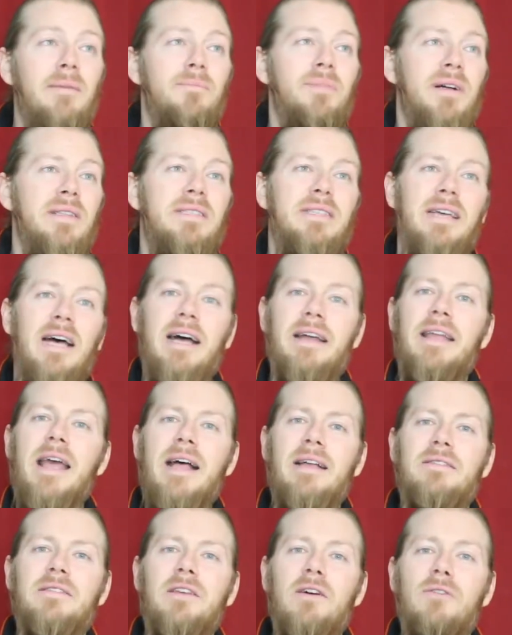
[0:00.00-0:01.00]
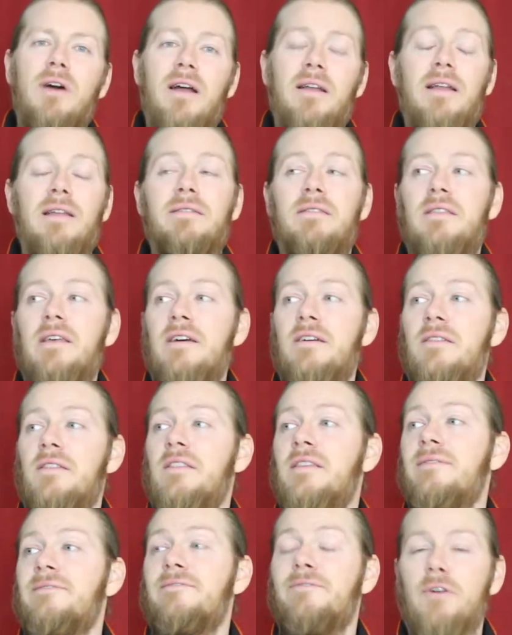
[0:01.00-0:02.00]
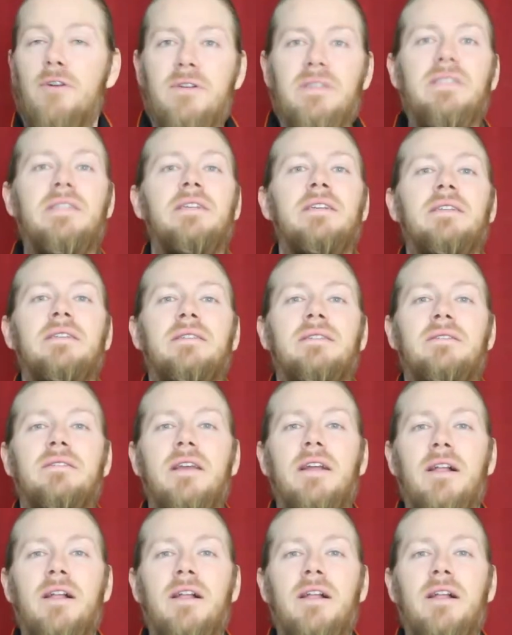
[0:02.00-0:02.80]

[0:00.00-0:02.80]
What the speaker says: But yeah, so the versus,